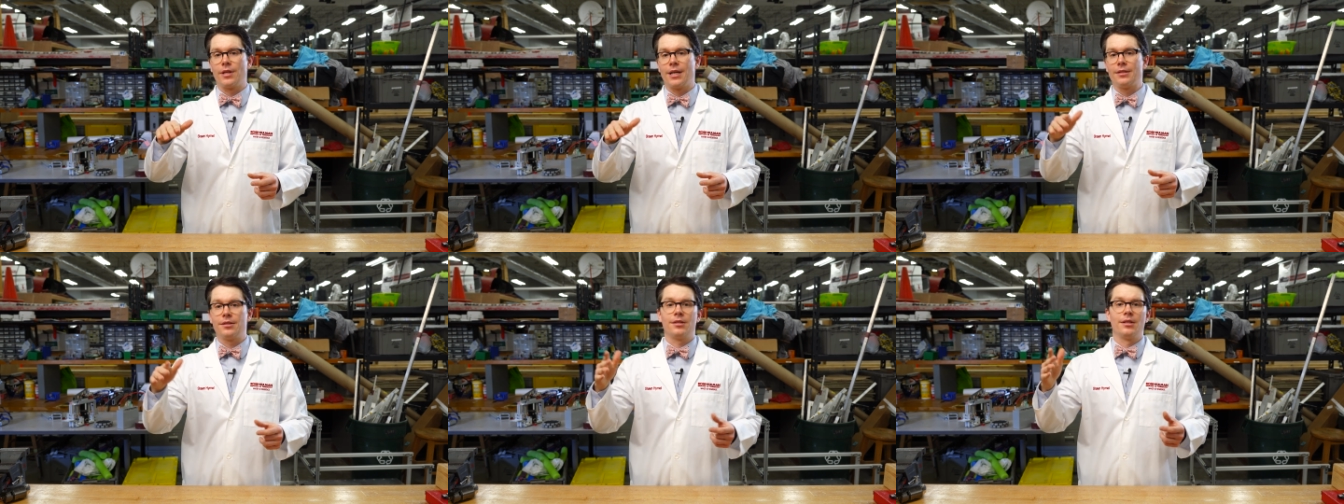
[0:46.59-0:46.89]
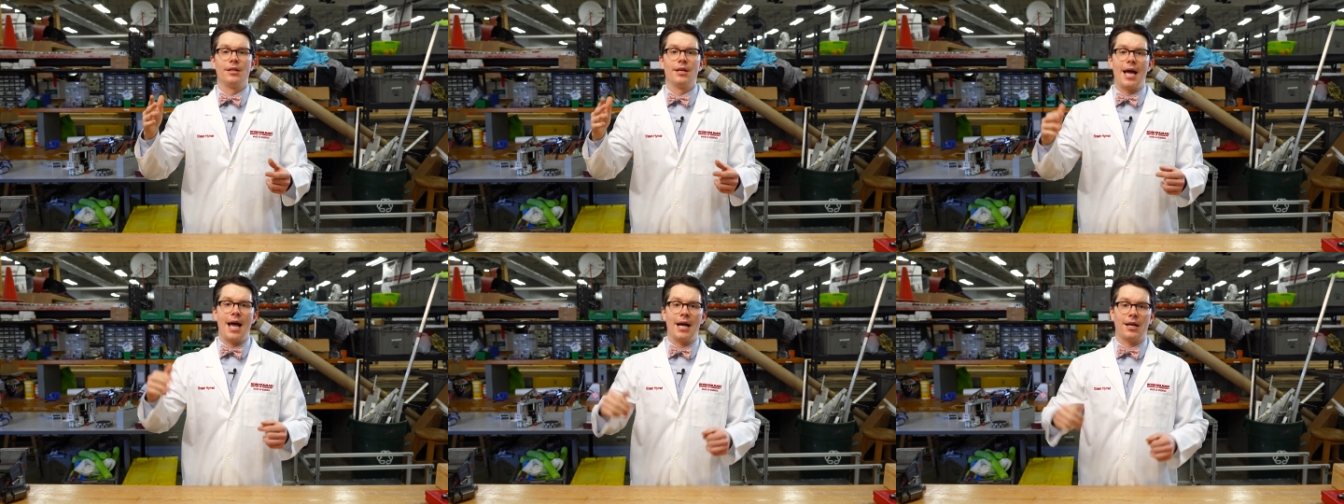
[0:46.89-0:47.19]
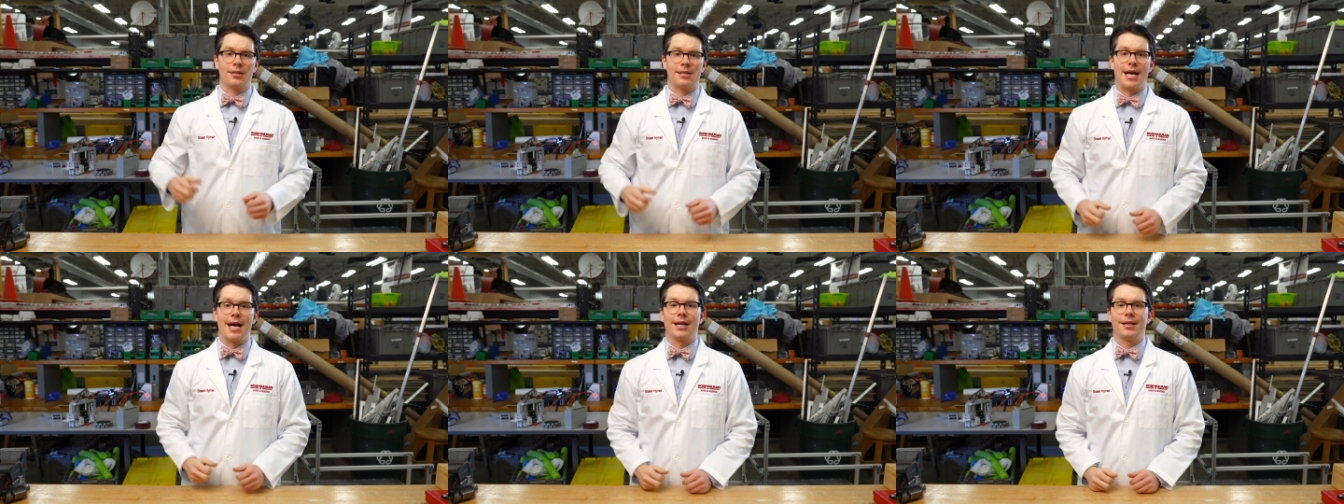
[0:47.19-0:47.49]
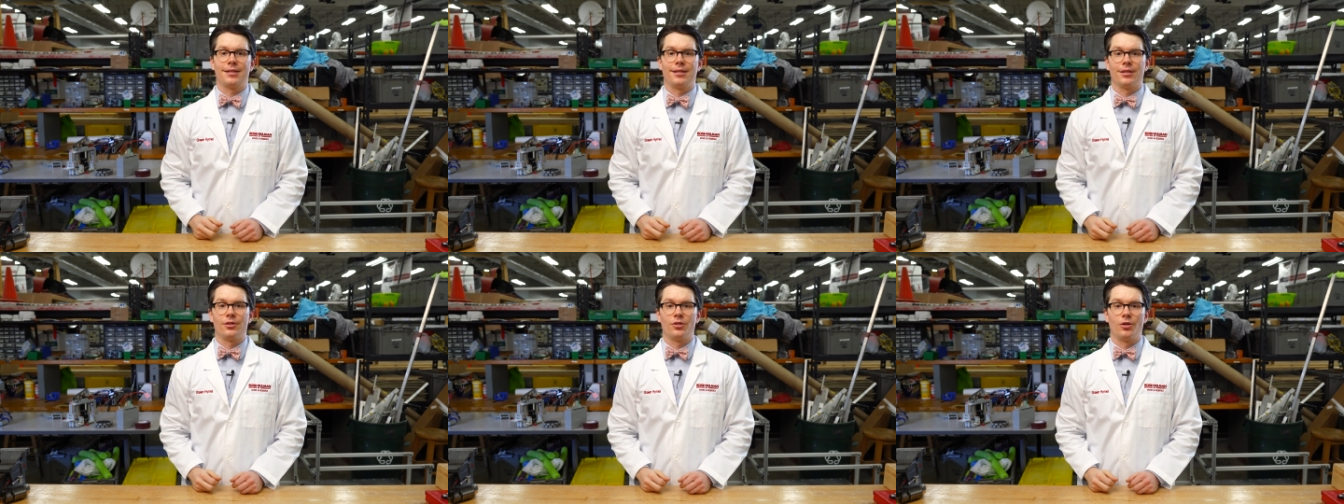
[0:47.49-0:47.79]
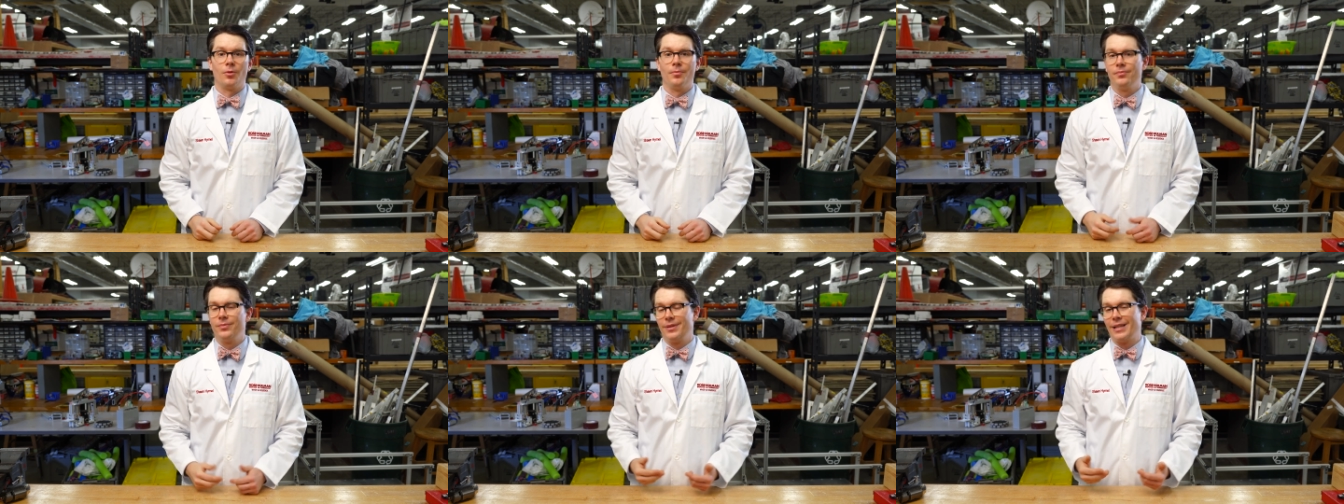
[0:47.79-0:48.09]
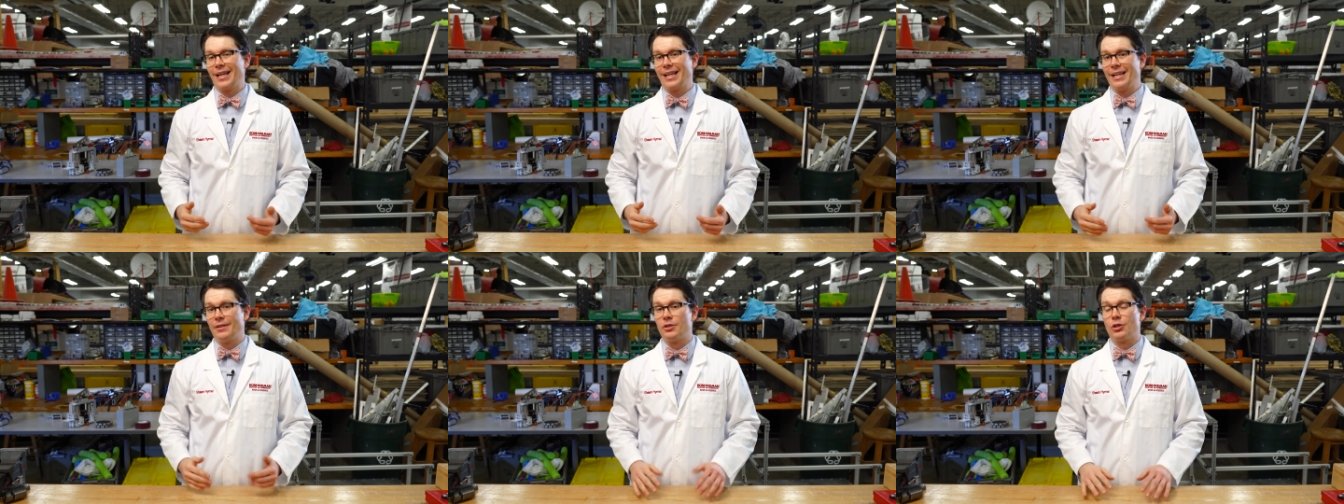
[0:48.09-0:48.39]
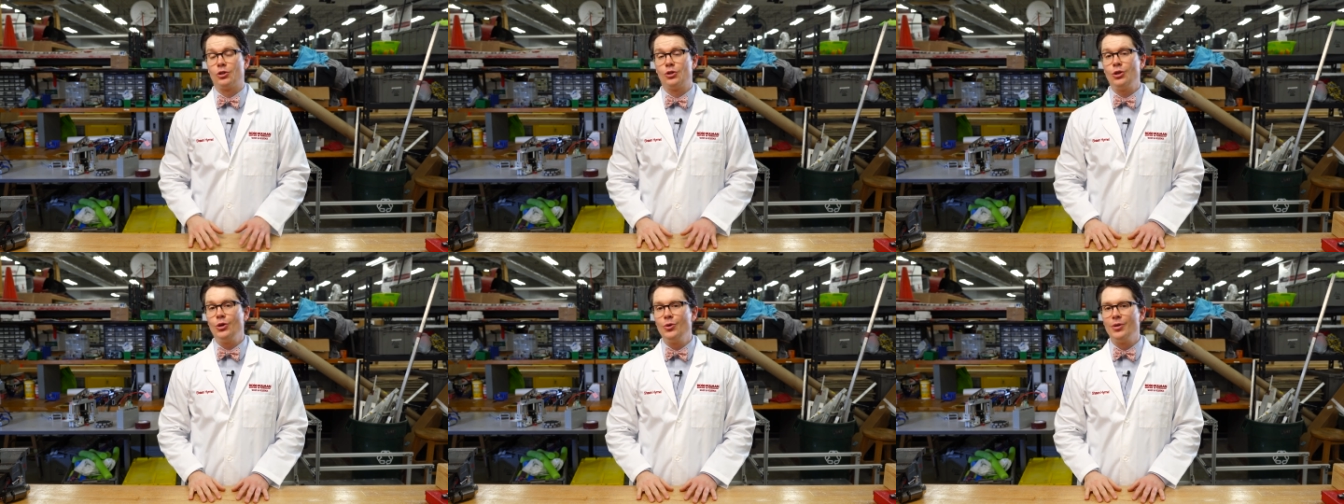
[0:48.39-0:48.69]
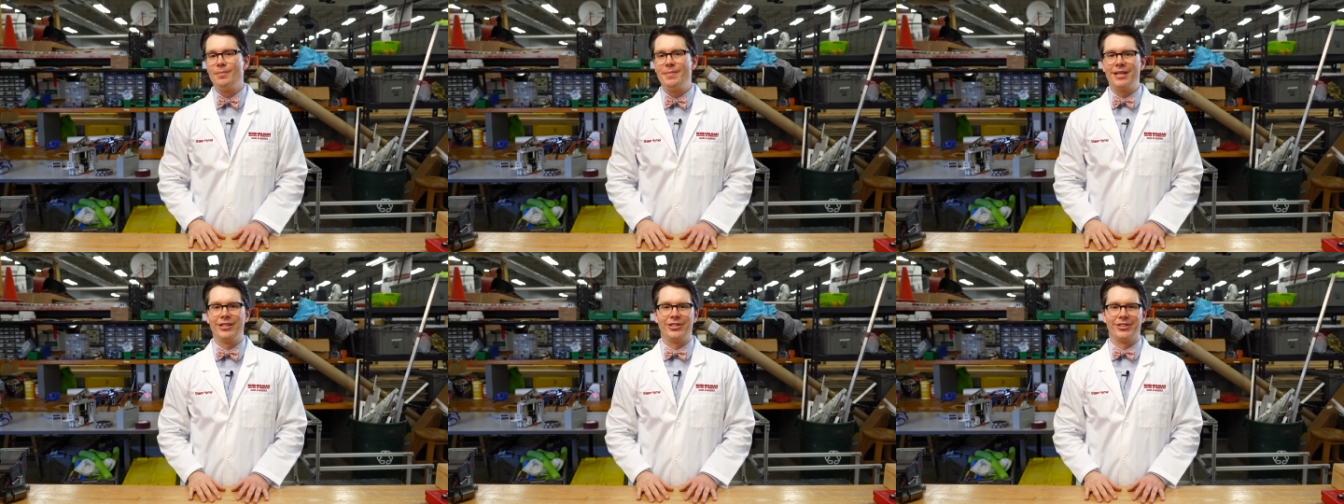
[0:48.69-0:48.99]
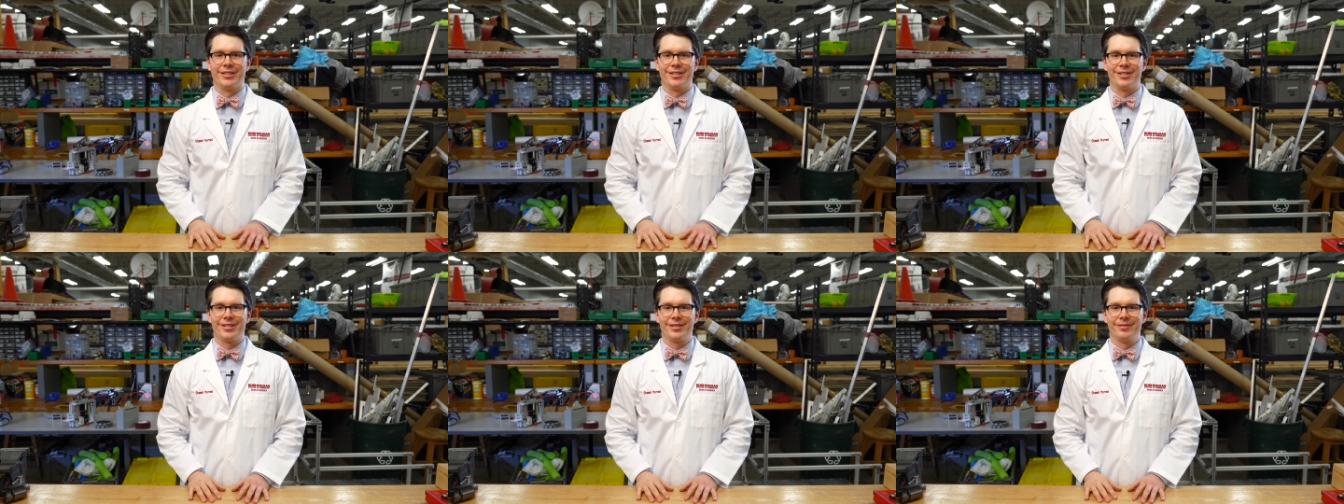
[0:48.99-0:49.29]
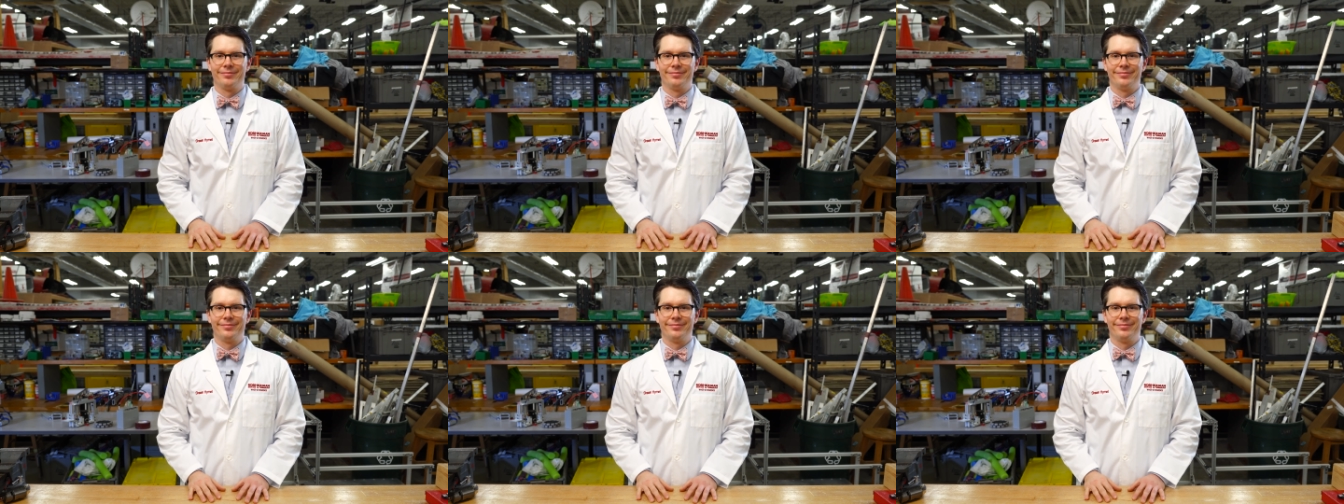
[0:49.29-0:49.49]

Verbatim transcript: That's an x-axis, so that gives us two dimensions.